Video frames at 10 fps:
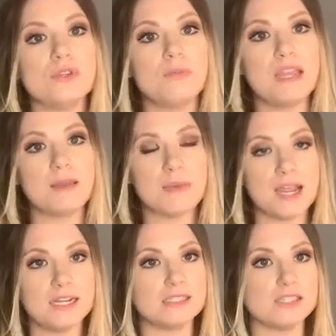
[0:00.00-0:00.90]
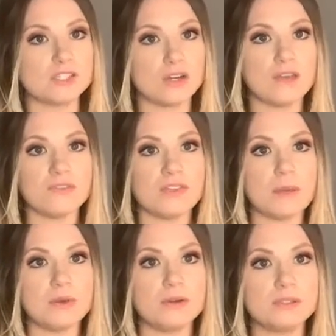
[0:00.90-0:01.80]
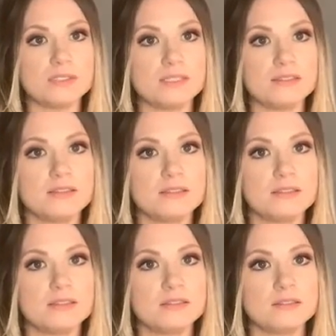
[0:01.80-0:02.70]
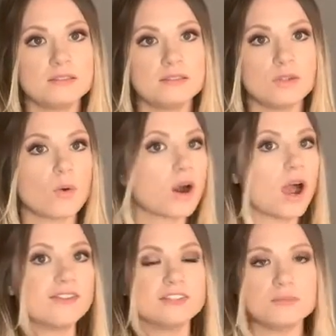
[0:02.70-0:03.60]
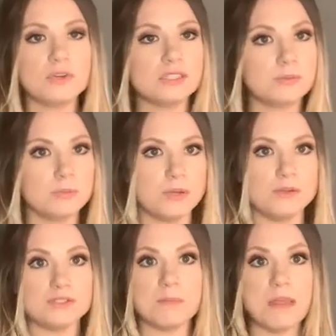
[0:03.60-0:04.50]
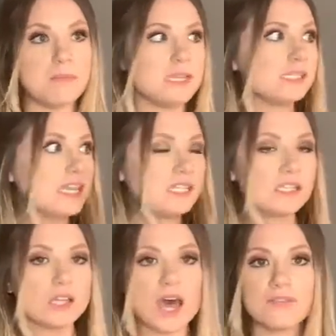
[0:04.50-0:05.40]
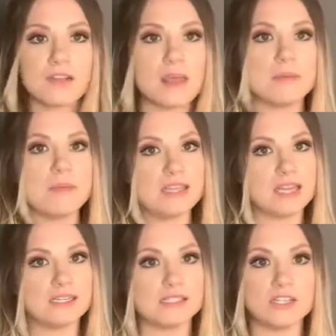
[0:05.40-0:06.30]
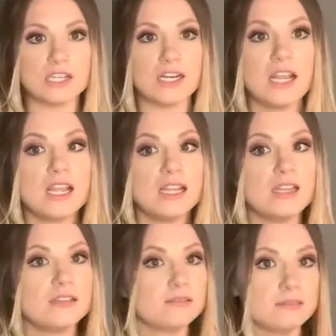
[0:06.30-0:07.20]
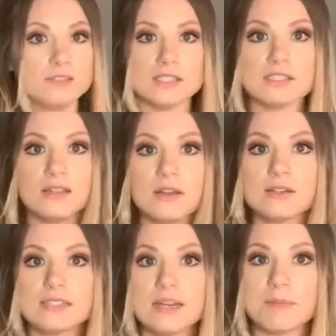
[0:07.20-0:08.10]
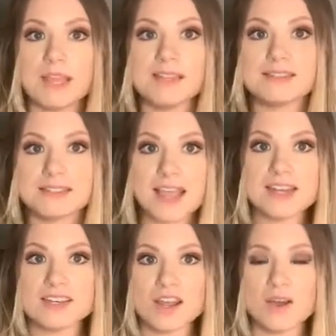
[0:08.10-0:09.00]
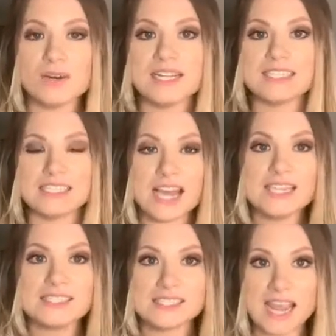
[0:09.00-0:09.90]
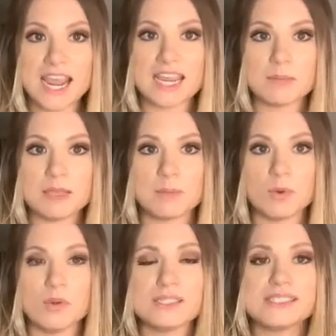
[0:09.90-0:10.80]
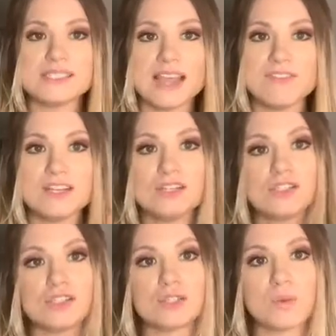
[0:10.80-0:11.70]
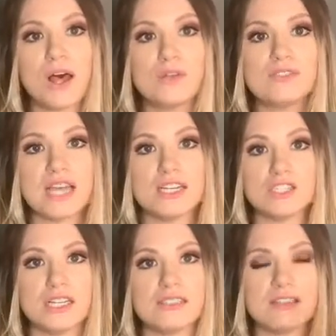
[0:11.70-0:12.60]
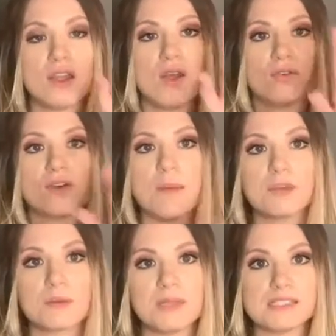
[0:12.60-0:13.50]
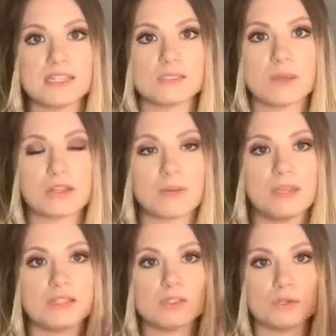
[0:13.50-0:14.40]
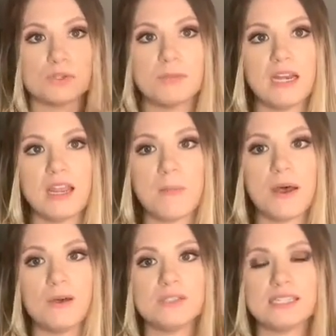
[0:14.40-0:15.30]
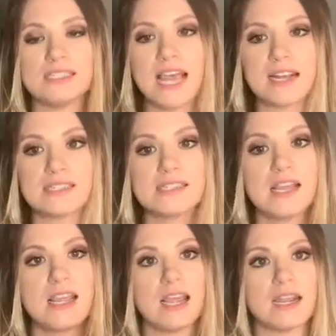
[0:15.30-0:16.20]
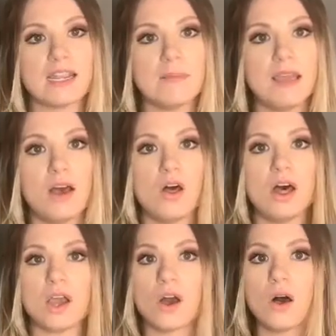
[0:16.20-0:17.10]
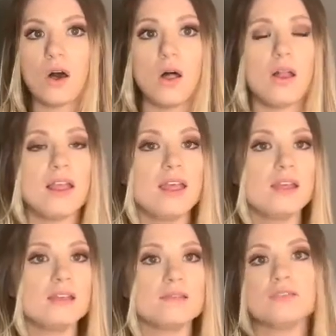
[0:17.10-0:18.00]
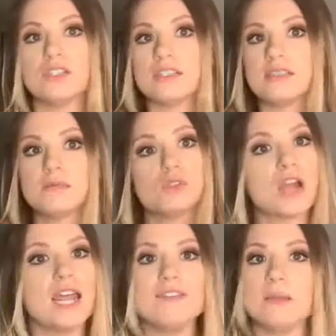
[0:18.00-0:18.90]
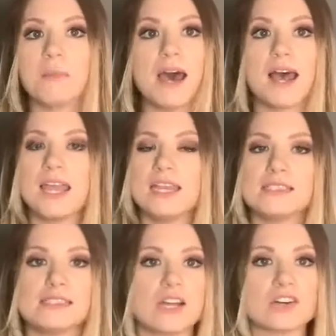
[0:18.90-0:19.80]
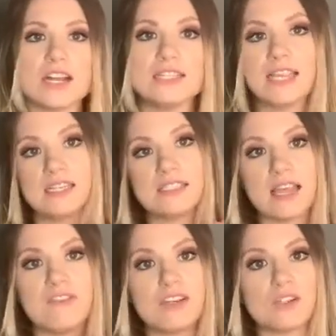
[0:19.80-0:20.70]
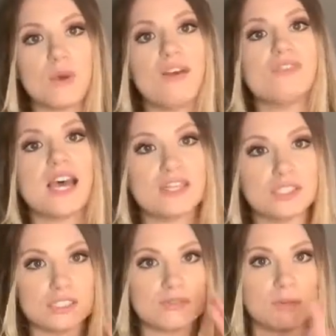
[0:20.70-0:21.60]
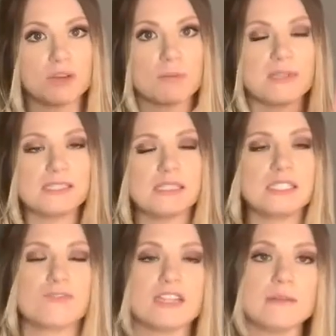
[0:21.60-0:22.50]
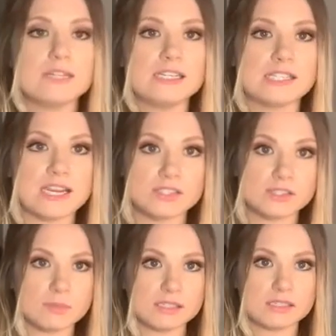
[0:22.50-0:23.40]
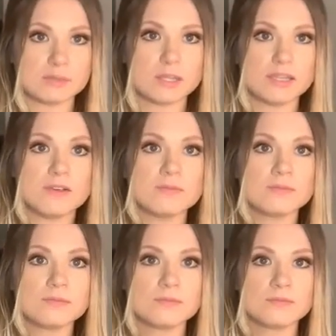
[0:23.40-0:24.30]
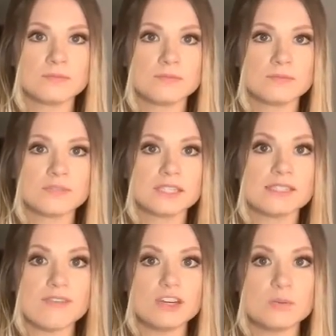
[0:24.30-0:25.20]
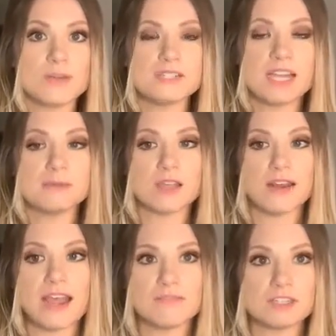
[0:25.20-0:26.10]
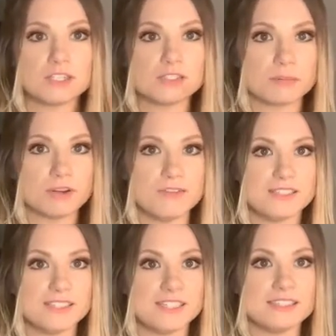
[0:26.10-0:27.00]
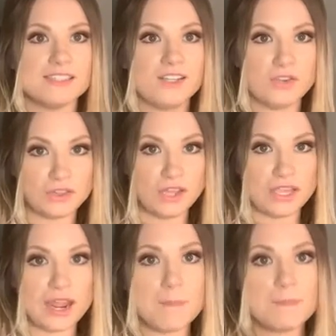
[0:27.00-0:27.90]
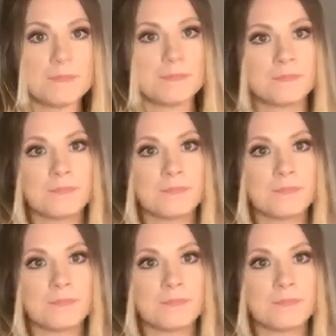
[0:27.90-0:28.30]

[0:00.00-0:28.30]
soon make a buying decision off of that post. Or off of multiple posts. Maybe it takes a lot for them to make that decision. Just a little tidbit, side note, it does take people 7 to 12 touches from your business, whether it be a social media post, a text, an email, a call, just driving by, etc. It takes 7 to 12 touches from your business for them to decide to do business with you. 7 to 12 times on average, it's a proven statistic, you can look it up.